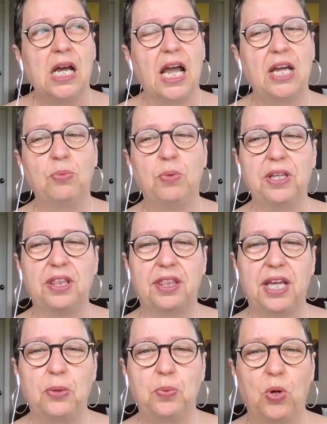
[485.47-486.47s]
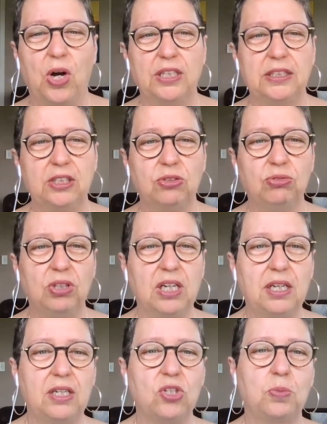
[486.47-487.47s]
And with that one, you really
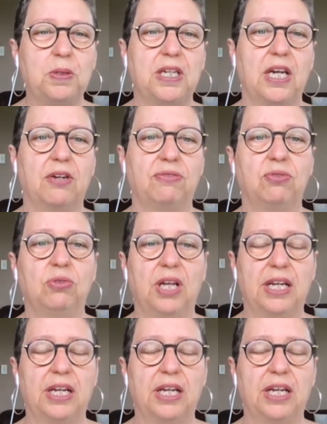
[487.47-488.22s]
need to be careful